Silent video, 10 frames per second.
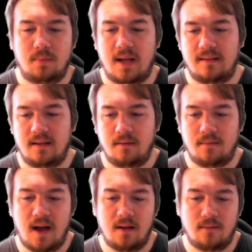takes
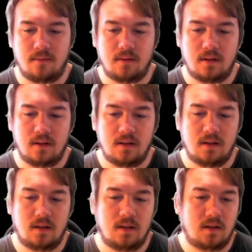d5,
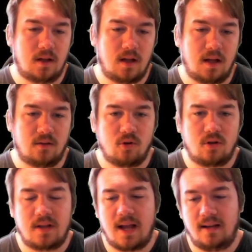and
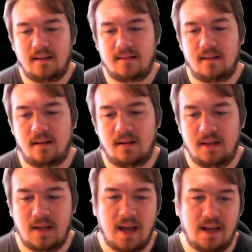rook takes,
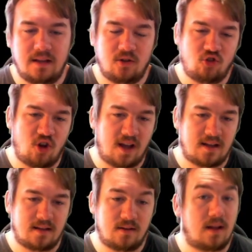e8
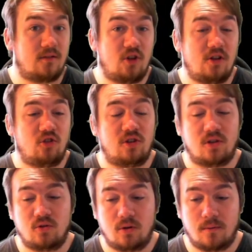check, exchanging the
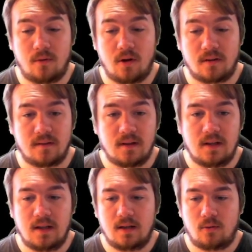rook first,
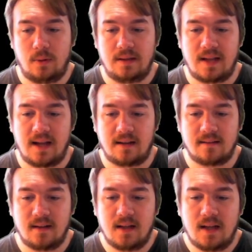queen
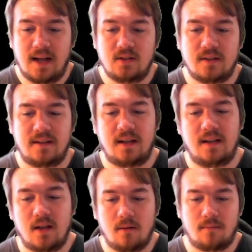takes. Interesting
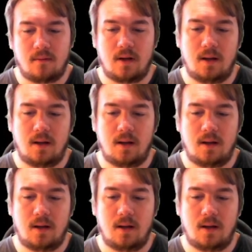enough,